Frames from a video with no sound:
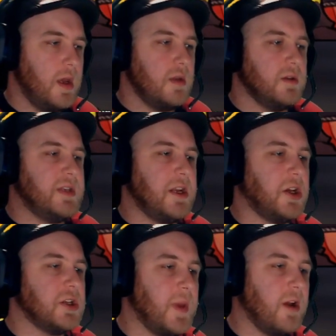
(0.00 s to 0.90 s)
The
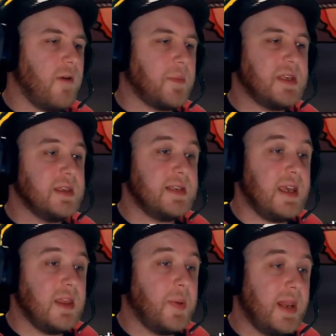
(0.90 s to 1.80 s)
syndicate's been corrupting the city
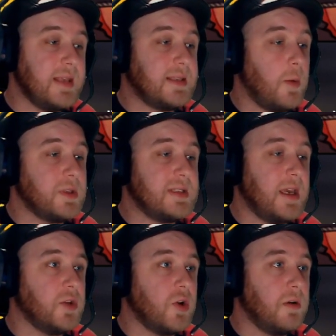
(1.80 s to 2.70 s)
and the police. They want to take
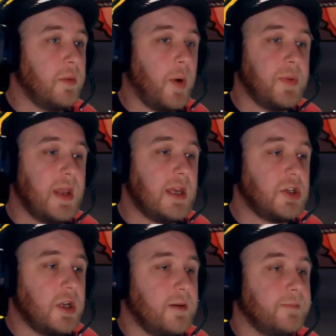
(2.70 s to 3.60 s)
control of the population.